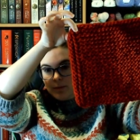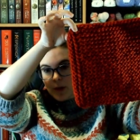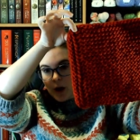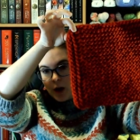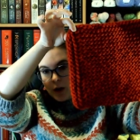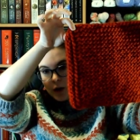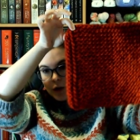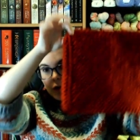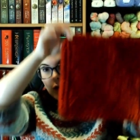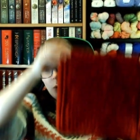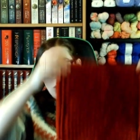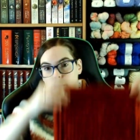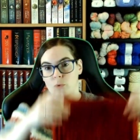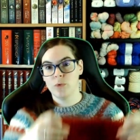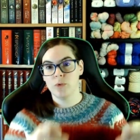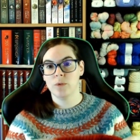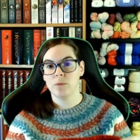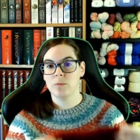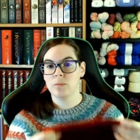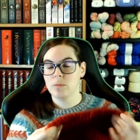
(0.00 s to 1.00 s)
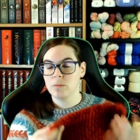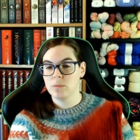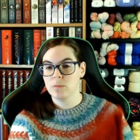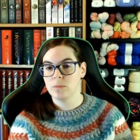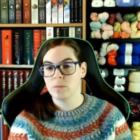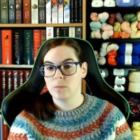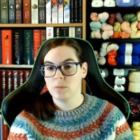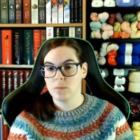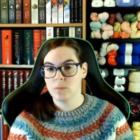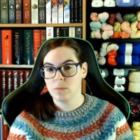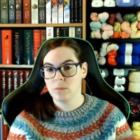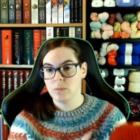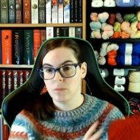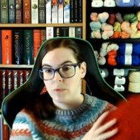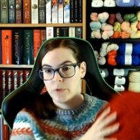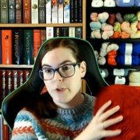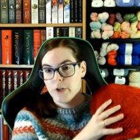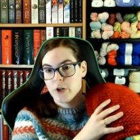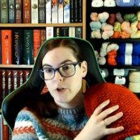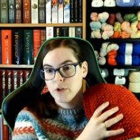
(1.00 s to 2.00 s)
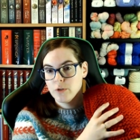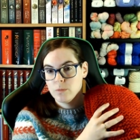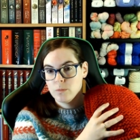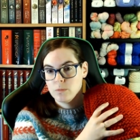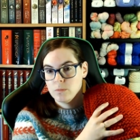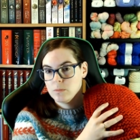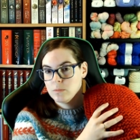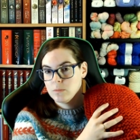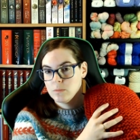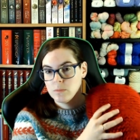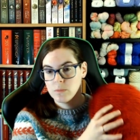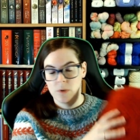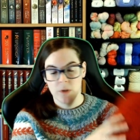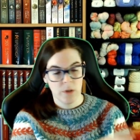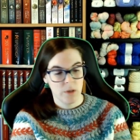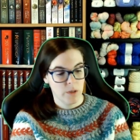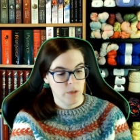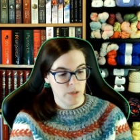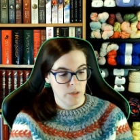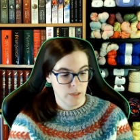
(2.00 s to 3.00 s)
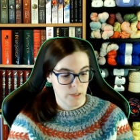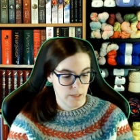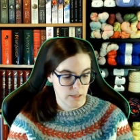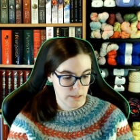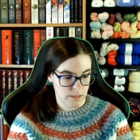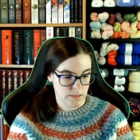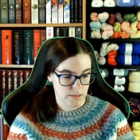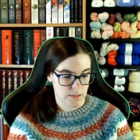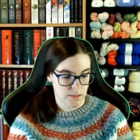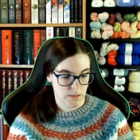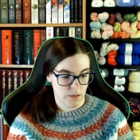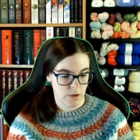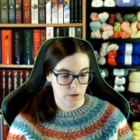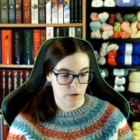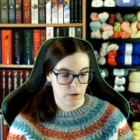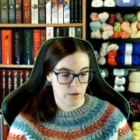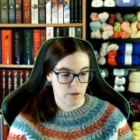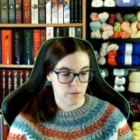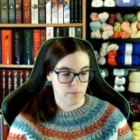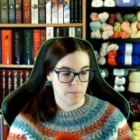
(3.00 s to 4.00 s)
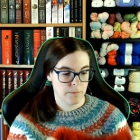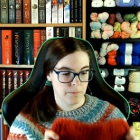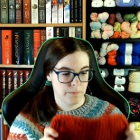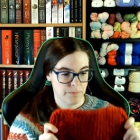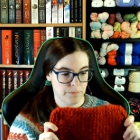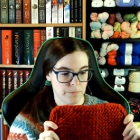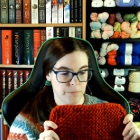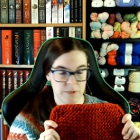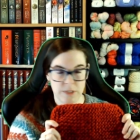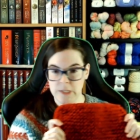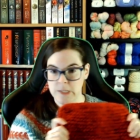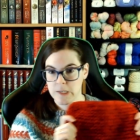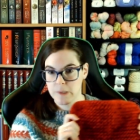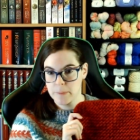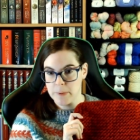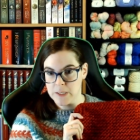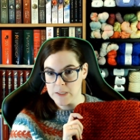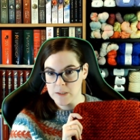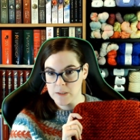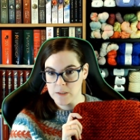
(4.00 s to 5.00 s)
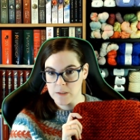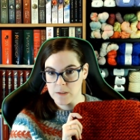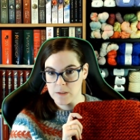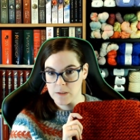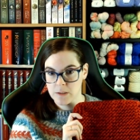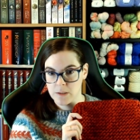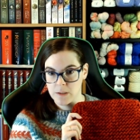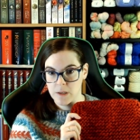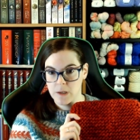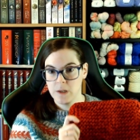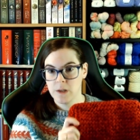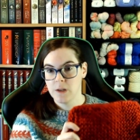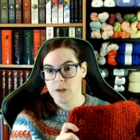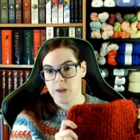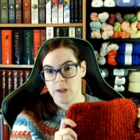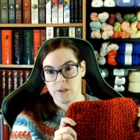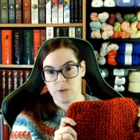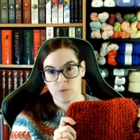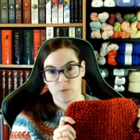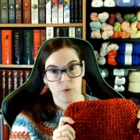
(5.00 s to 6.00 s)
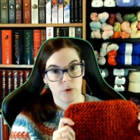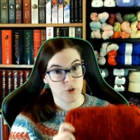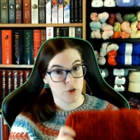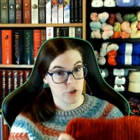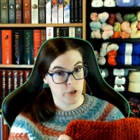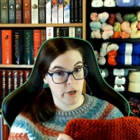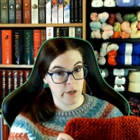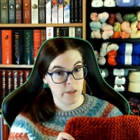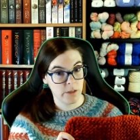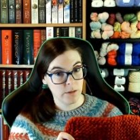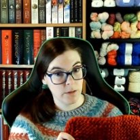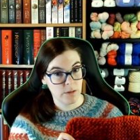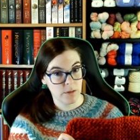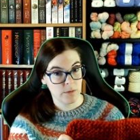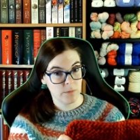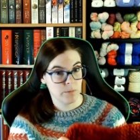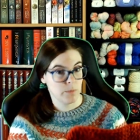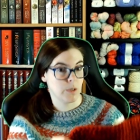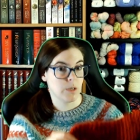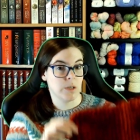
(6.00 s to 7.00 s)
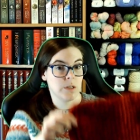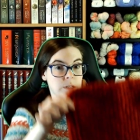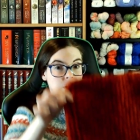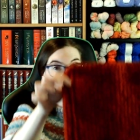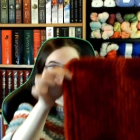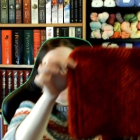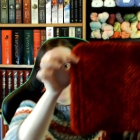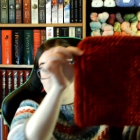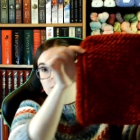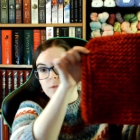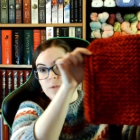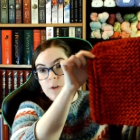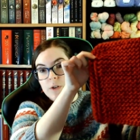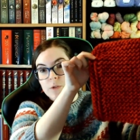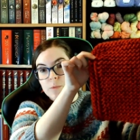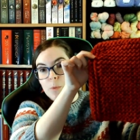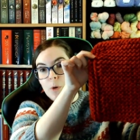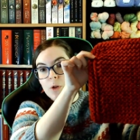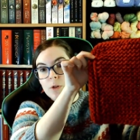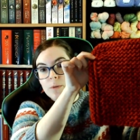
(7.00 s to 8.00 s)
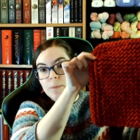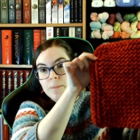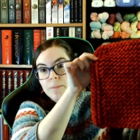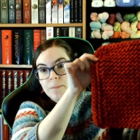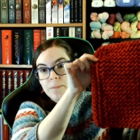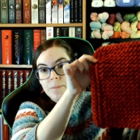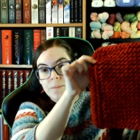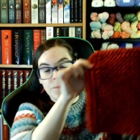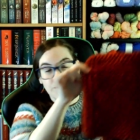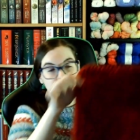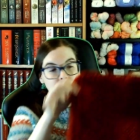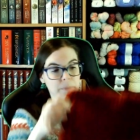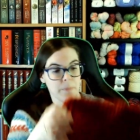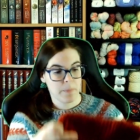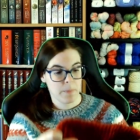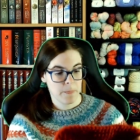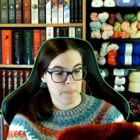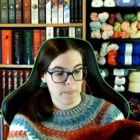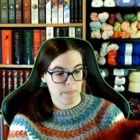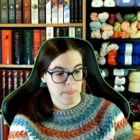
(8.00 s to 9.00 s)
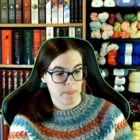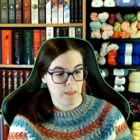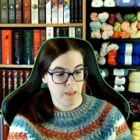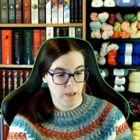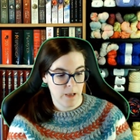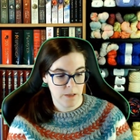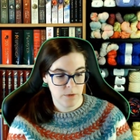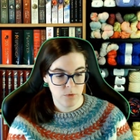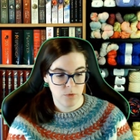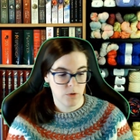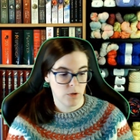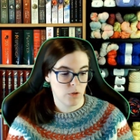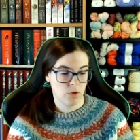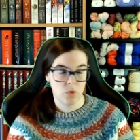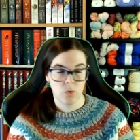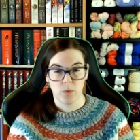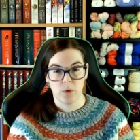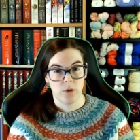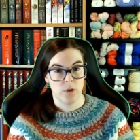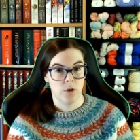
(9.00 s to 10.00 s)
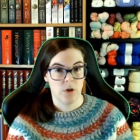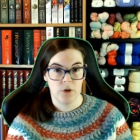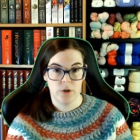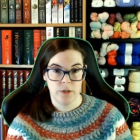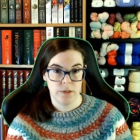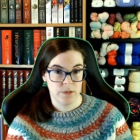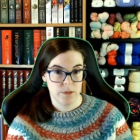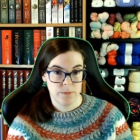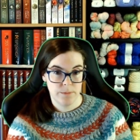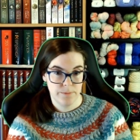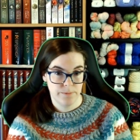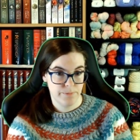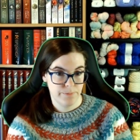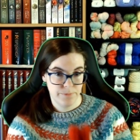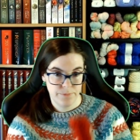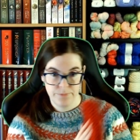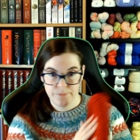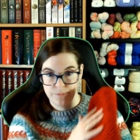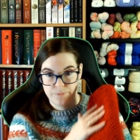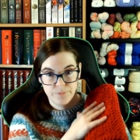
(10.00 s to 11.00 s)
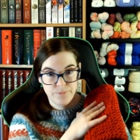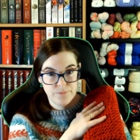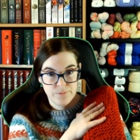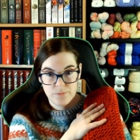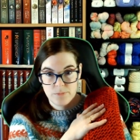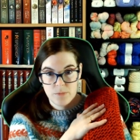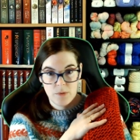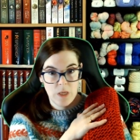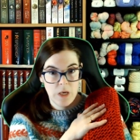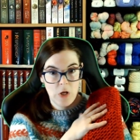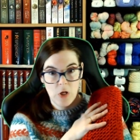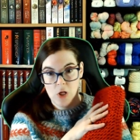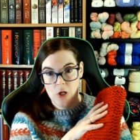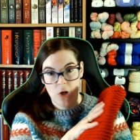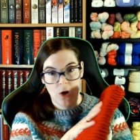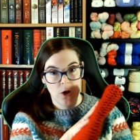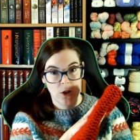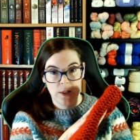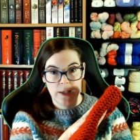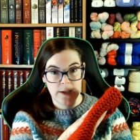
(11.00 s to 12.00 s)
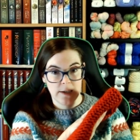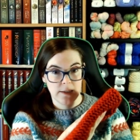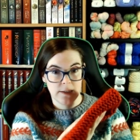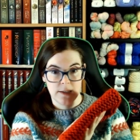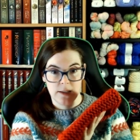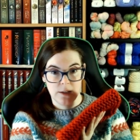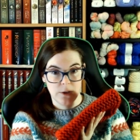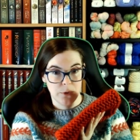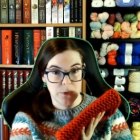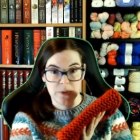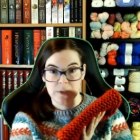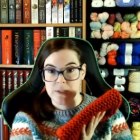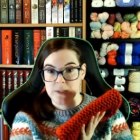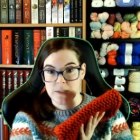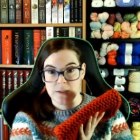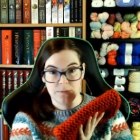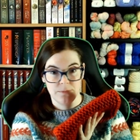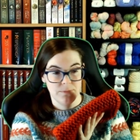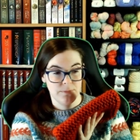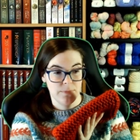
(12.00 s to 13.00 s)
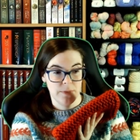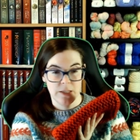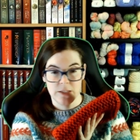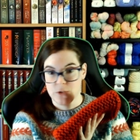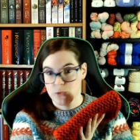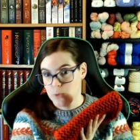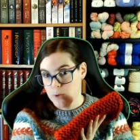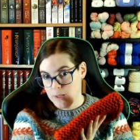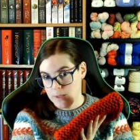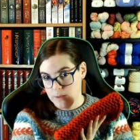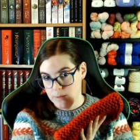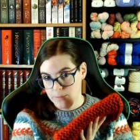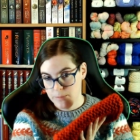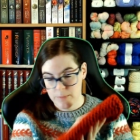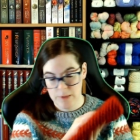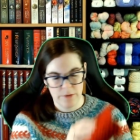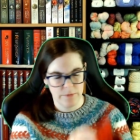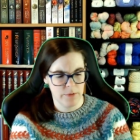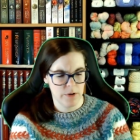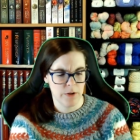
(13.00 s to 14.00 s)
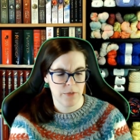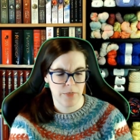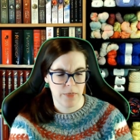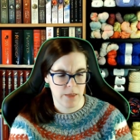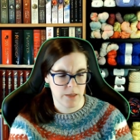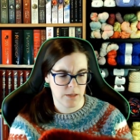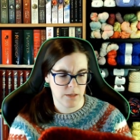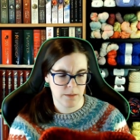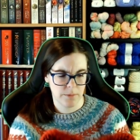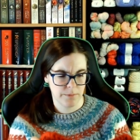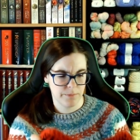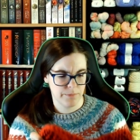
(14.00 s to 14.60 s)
unknown yarn. It's a seating mat. It's for child because it is very small. I do not know what the yarn is. All I can tell you is it's red and very thick.